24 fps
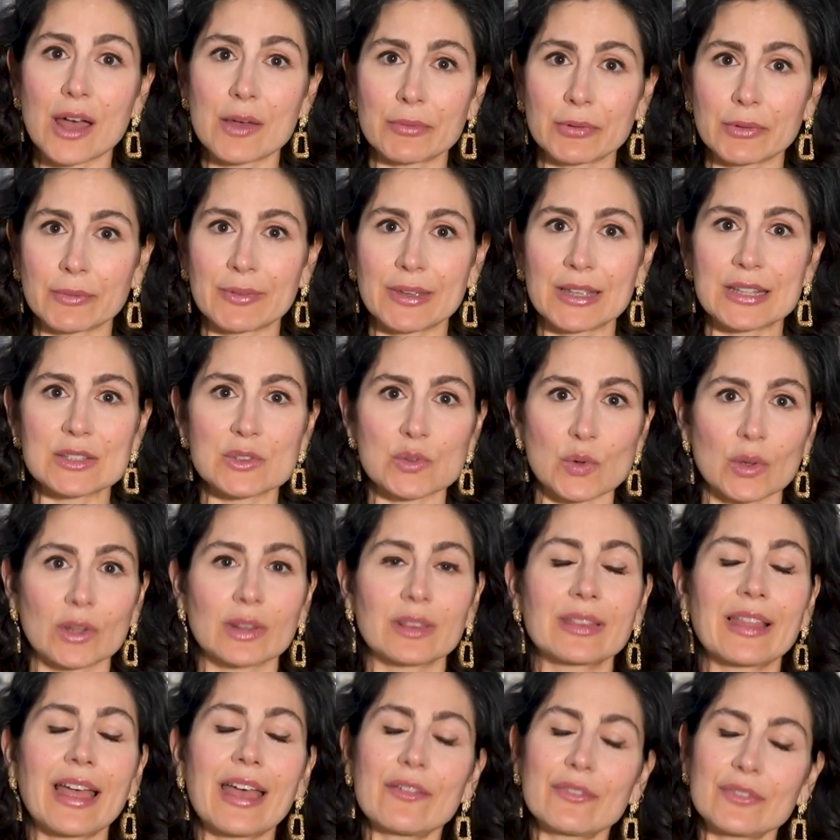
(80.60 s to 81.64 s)
compliments or
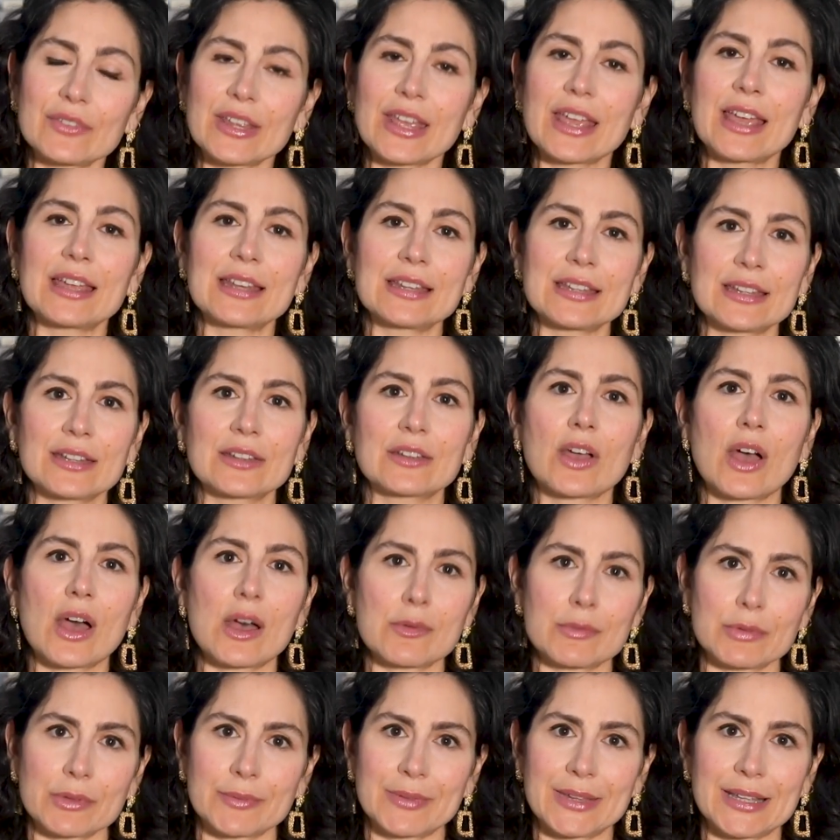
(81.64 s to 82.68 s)
left handed
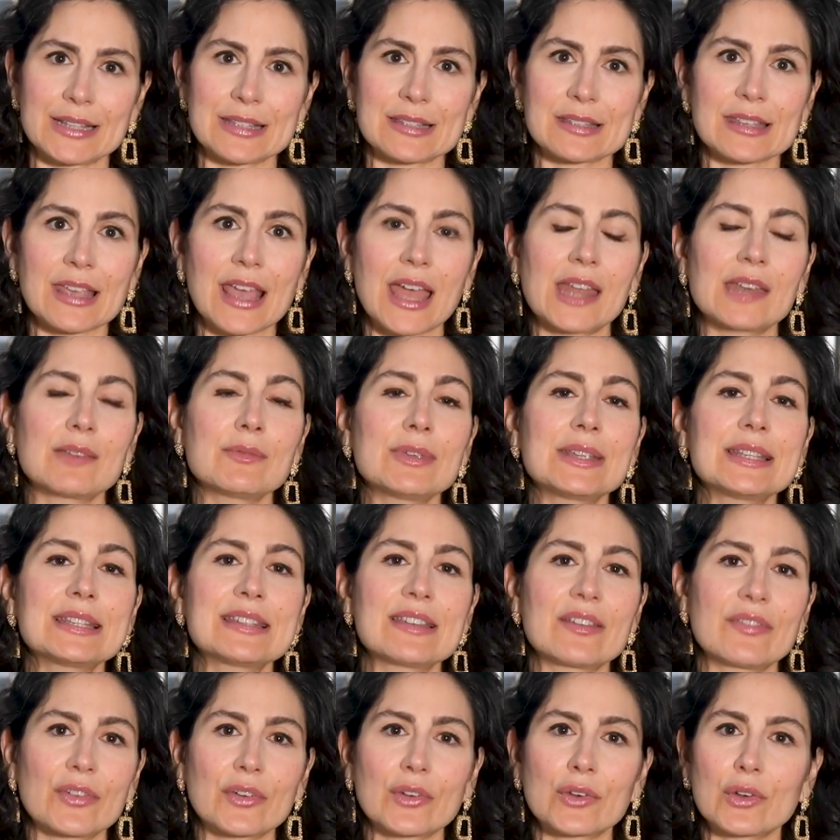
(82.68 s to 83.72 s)
compliments, can be
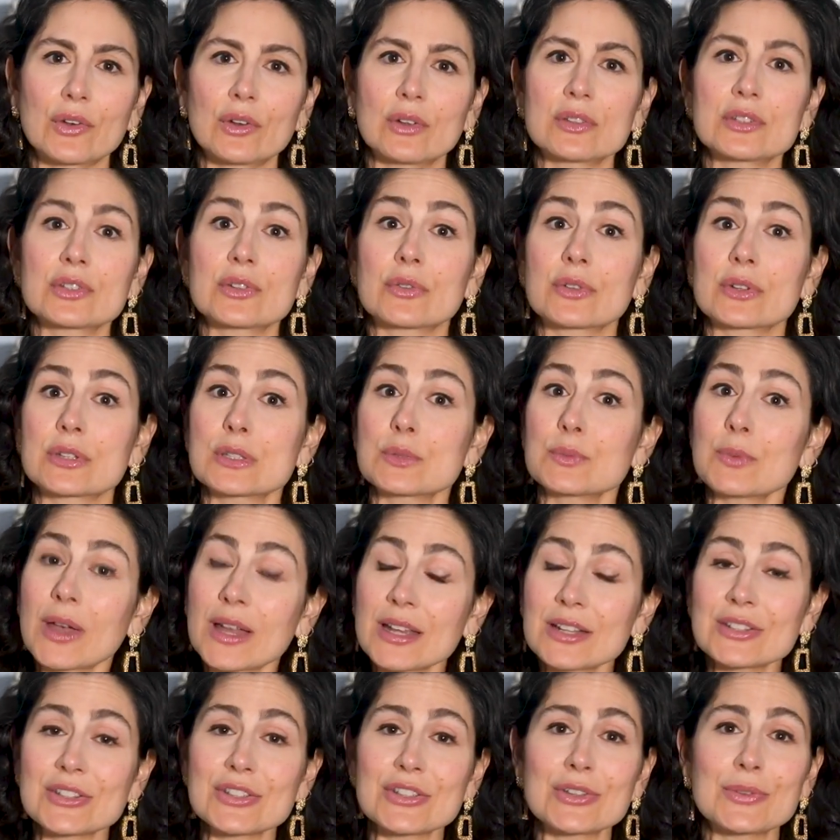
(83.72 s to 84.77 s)
difficult to
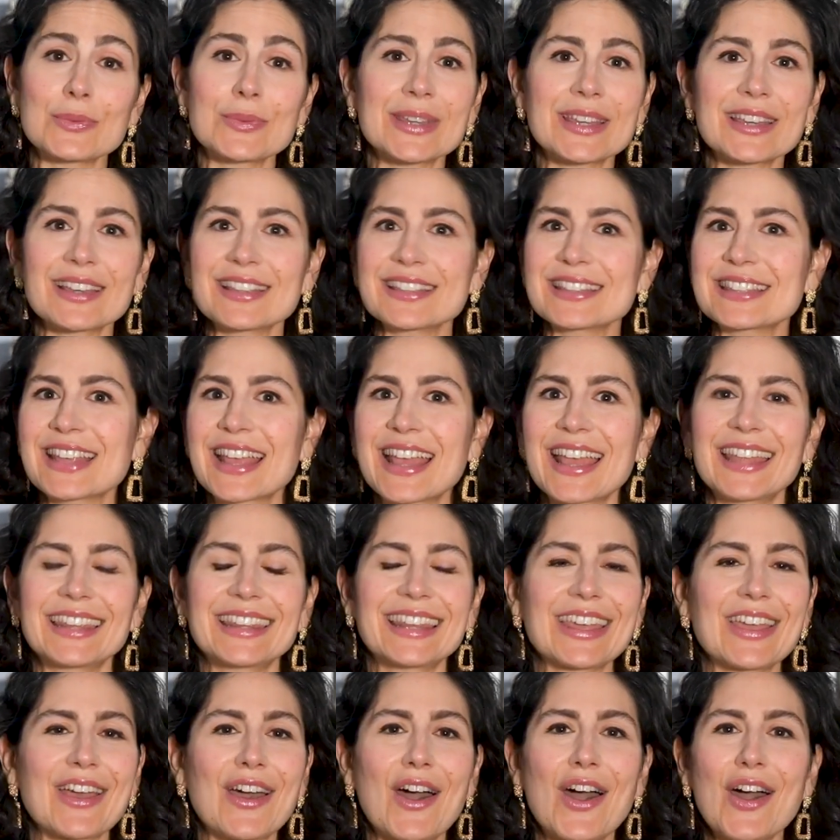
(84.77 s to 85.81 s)
respond to because
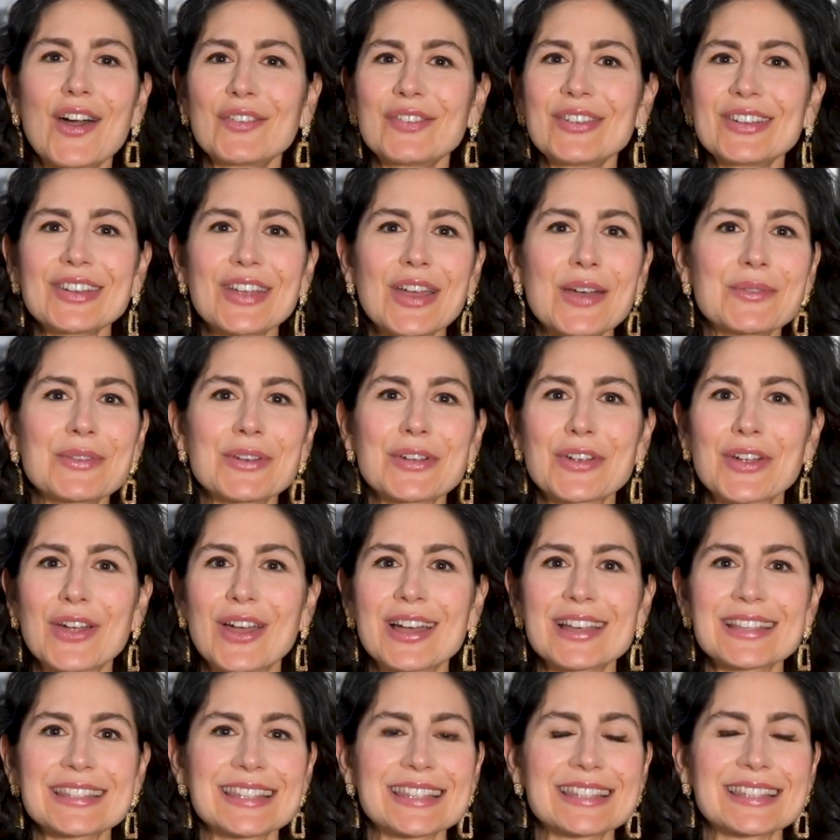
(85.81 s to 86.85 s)
they often come
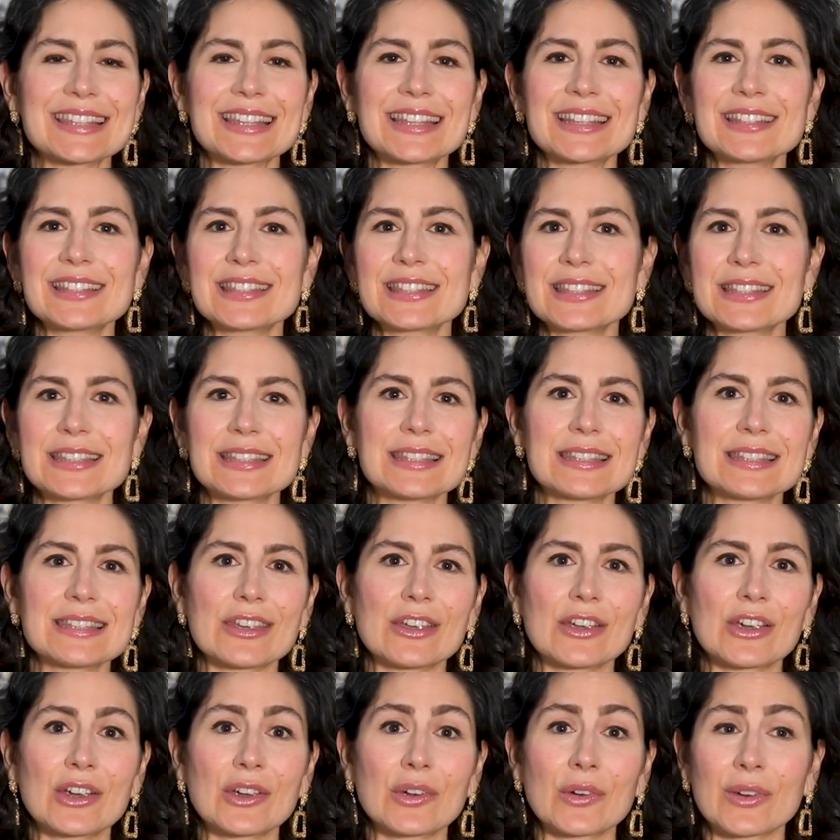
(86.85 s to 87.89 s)
across as
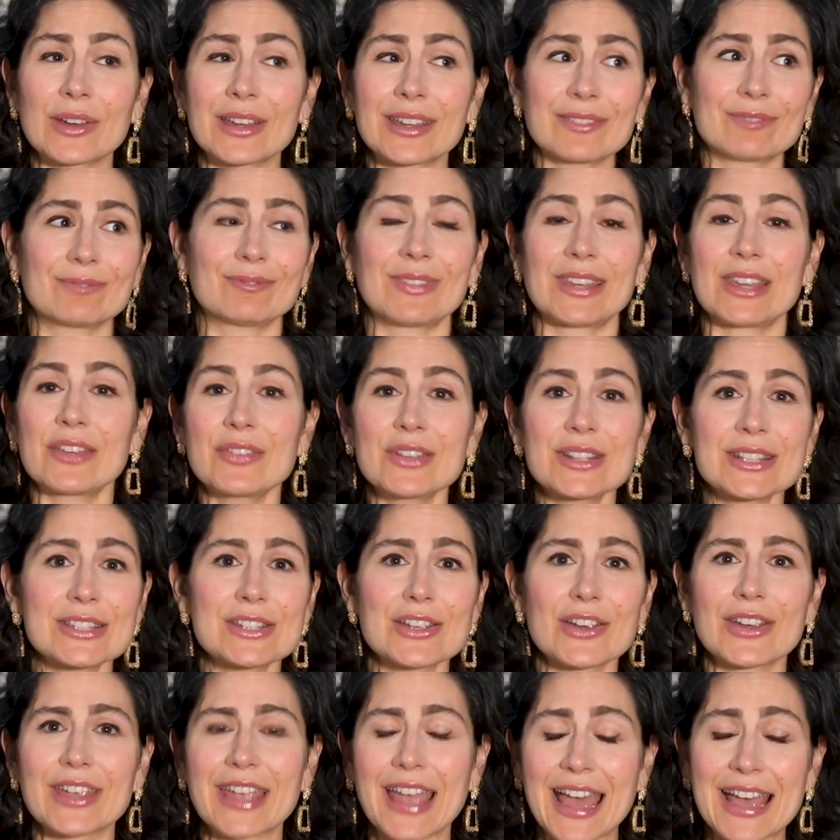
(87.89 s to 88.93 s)
insincere or even
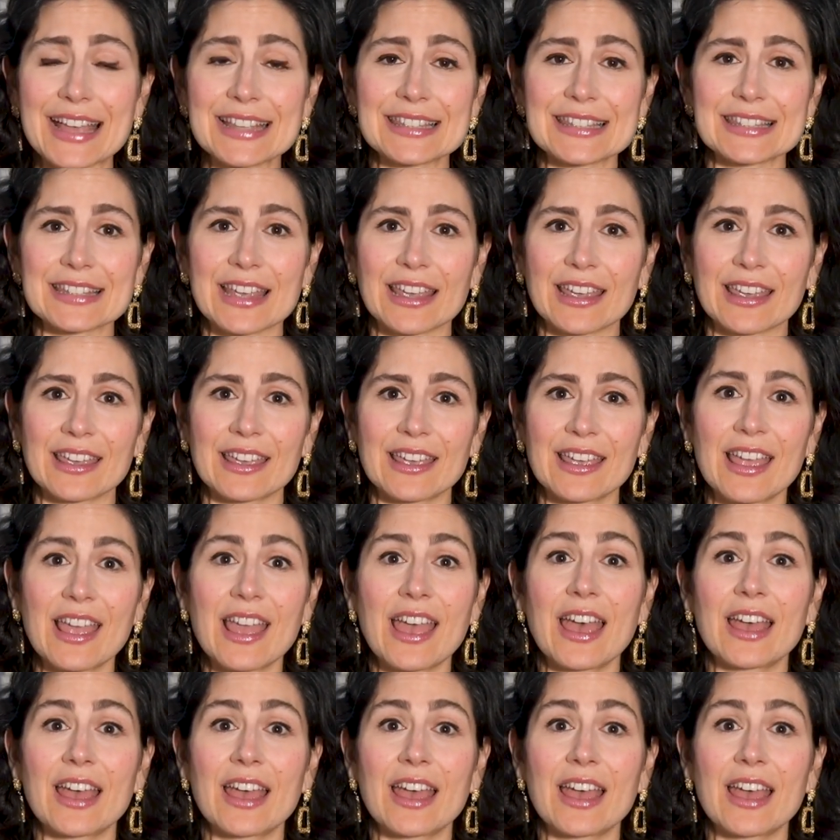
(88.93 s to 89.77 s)
sarcastic.